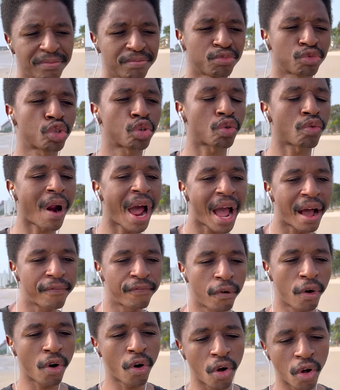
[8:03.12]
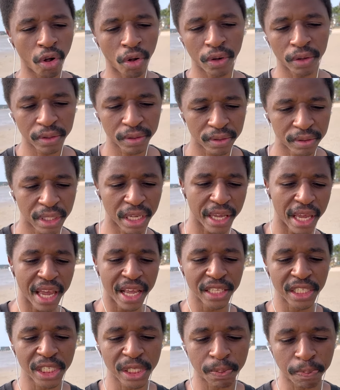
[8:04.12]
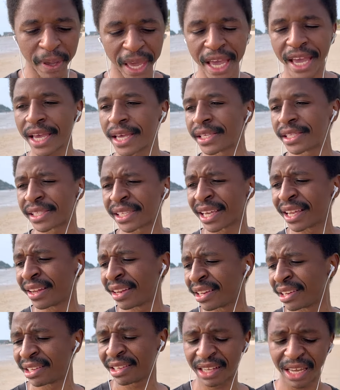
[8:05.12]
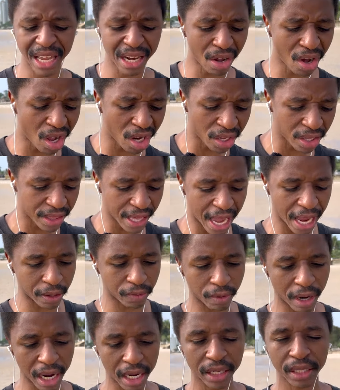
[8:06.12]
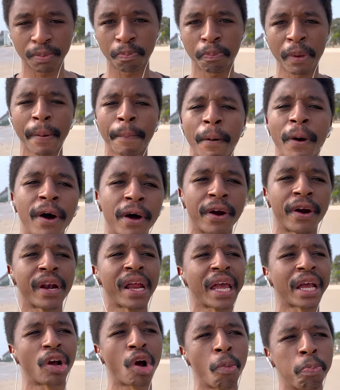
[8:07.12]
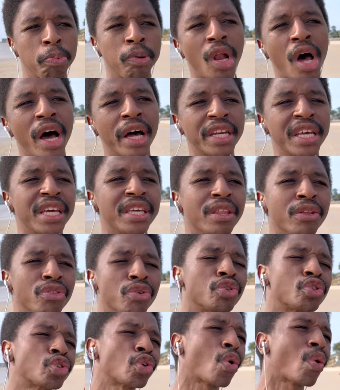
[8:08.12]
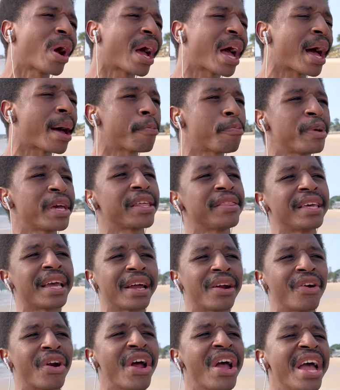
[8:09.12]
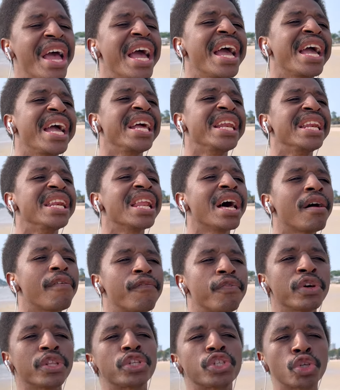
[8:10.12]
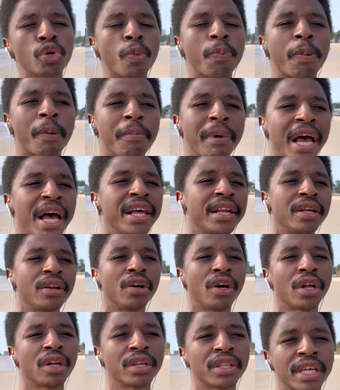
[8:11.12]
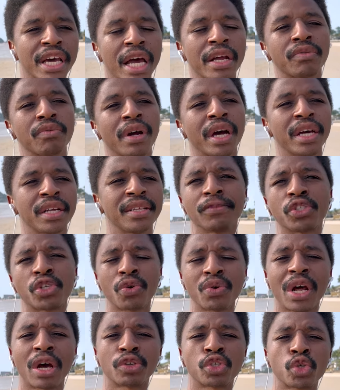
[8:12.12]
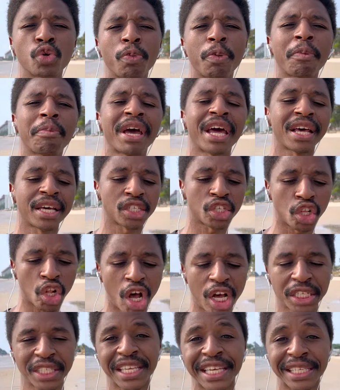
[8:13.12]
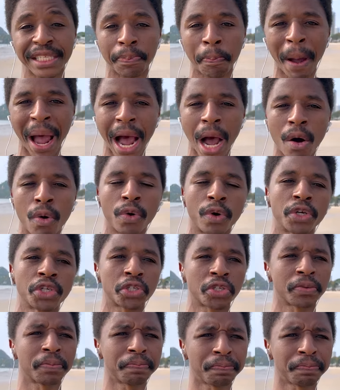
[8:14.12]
travel in space and all of that, right? People are like applauding and they're so happy and they're in love with Superman and all of that, right? So now Superman has lost his powers